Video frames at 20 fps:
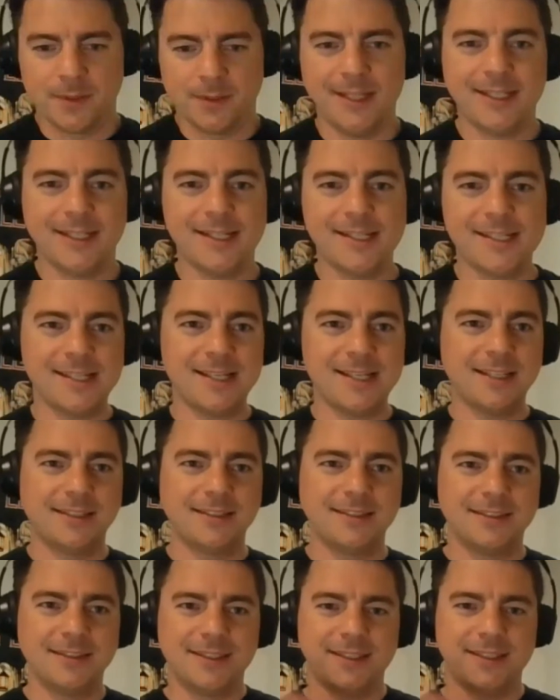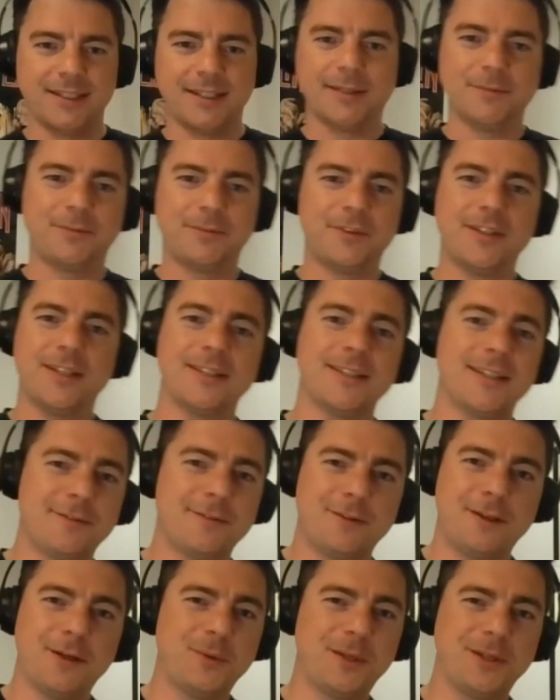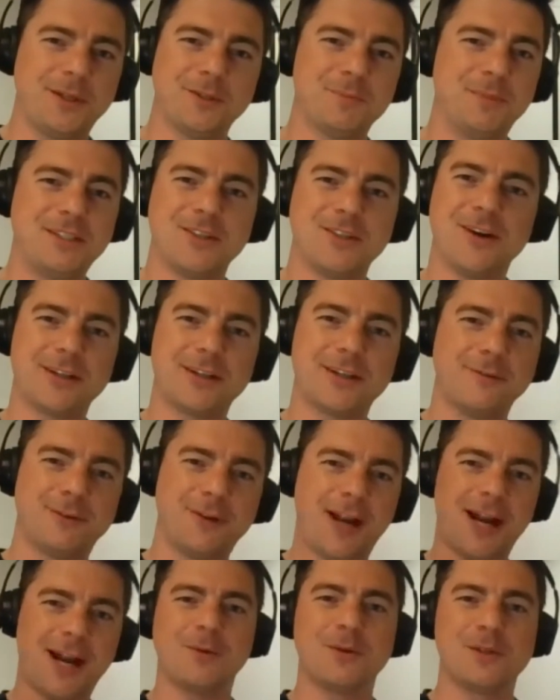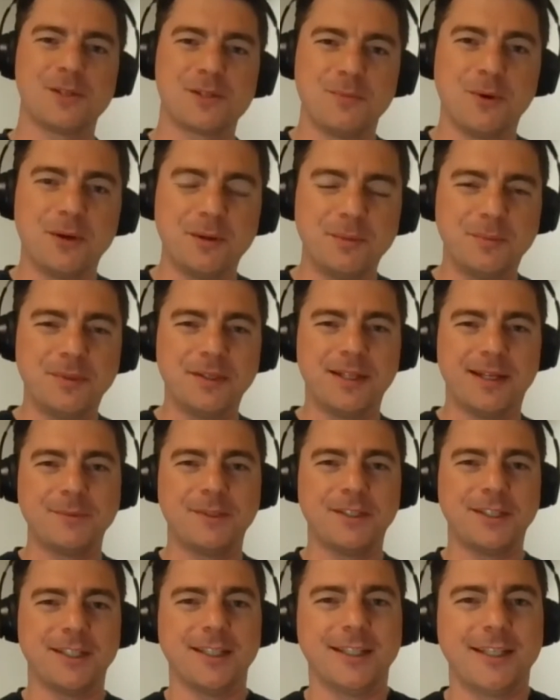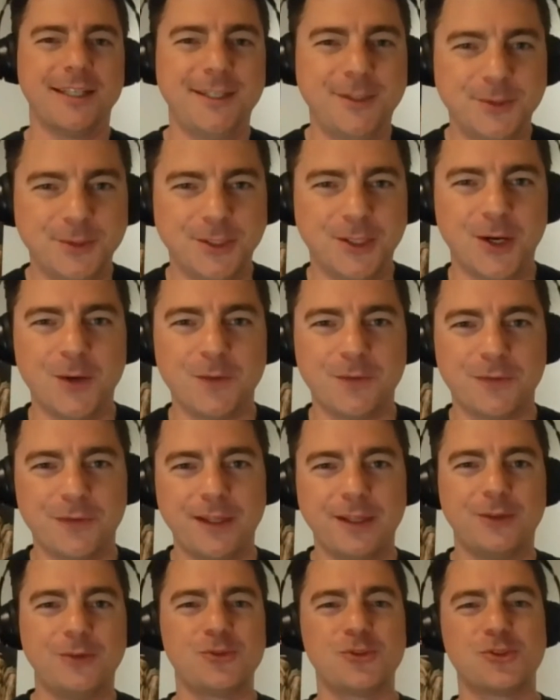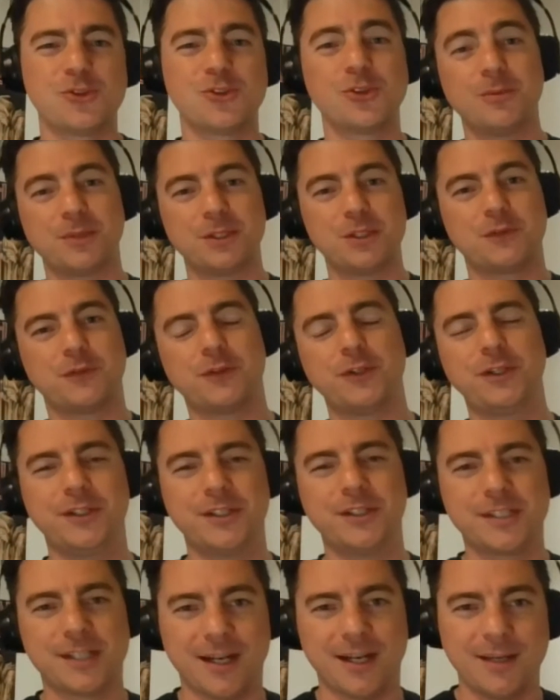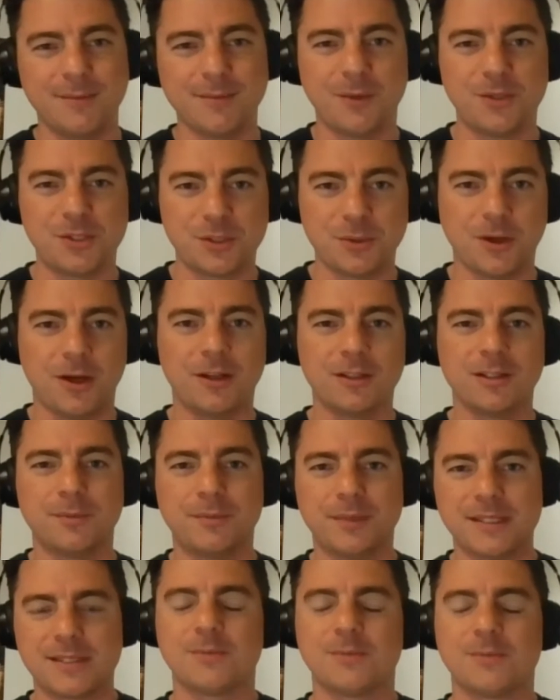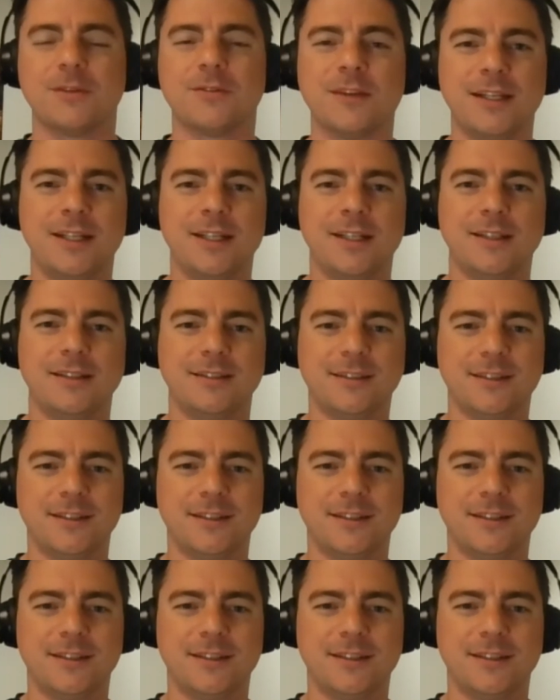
Like I said, Fernanda, I think we could be talking for hours more, but I'm gonna let you go. Thank you so much for your time. I wish you all the best with